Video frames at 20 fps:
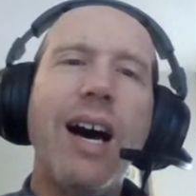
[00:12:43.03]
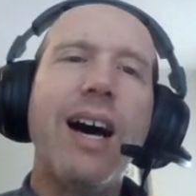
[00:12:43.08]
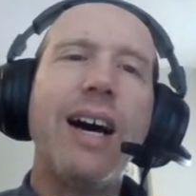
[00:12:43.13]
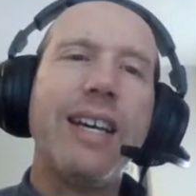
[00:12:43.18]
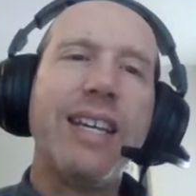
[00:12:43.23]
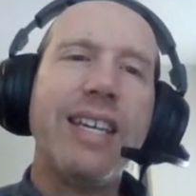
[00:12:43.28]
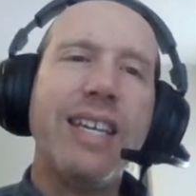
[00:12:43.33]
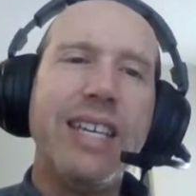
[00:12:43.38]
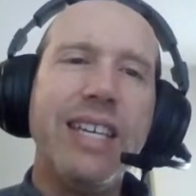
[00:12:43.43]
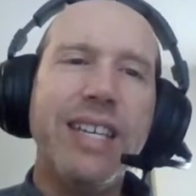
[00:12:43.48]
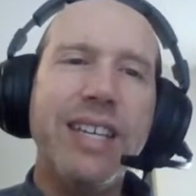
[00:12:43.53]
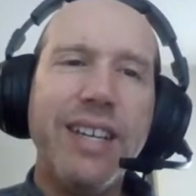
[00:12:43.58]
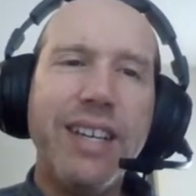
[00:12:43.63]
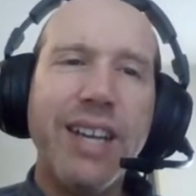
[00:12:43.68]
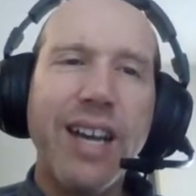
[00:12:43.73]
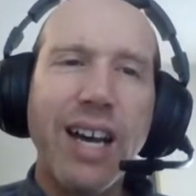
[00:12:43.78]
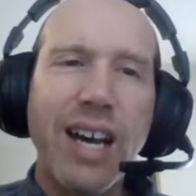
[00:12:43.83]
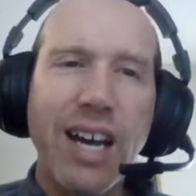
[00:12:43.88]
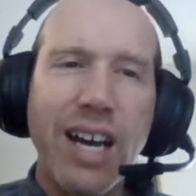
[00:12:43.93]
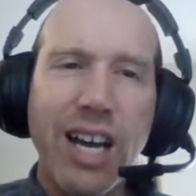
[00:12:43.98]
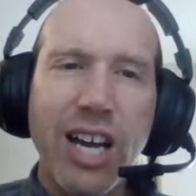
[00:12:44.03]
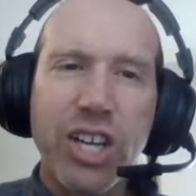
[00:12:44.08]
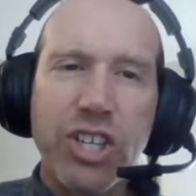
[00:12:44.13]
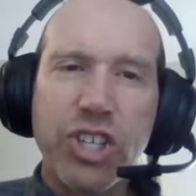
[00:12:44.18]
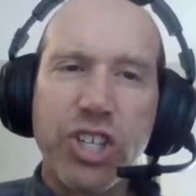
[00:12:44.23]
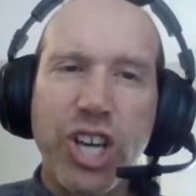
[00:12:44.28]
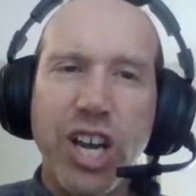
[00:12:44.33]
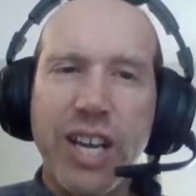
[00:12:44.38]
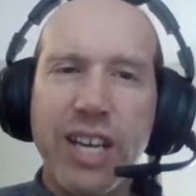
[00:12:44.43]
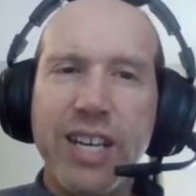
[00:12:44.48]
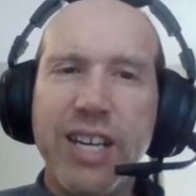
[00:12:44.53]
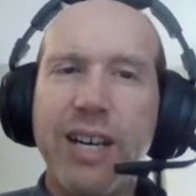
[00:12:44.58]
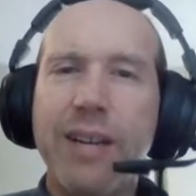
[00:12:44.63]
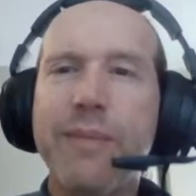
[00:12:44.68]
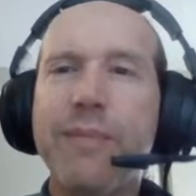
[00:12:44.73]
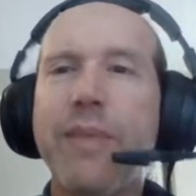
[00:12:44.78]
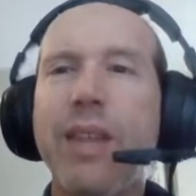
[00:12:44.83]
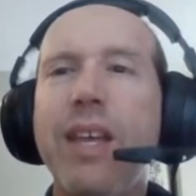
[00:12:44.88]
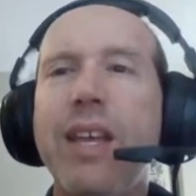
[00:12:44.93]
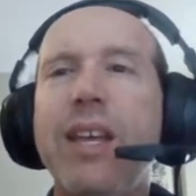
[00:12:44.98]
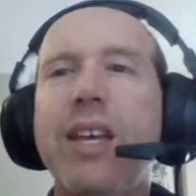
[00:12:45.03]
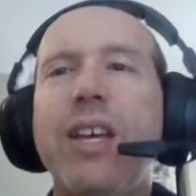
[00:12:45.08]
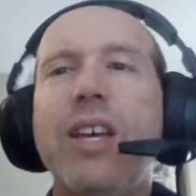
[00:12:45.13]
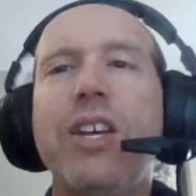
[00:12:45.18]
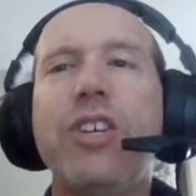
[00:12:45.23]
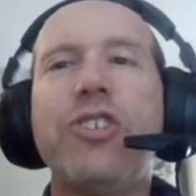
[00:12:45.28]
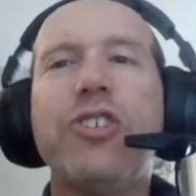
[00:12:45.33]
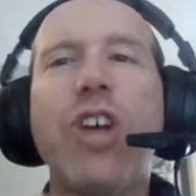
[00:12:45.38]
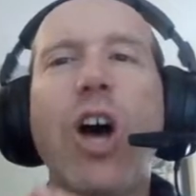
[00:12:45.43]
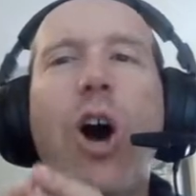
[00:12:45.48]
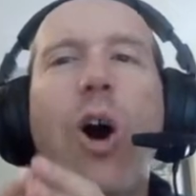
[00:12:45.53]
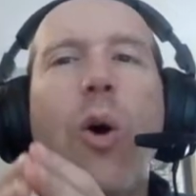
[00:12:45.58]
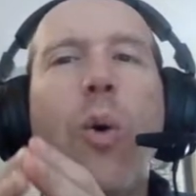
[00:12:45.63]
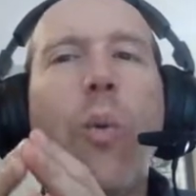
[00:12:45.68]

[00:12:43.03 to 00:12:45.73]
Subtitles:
in China. So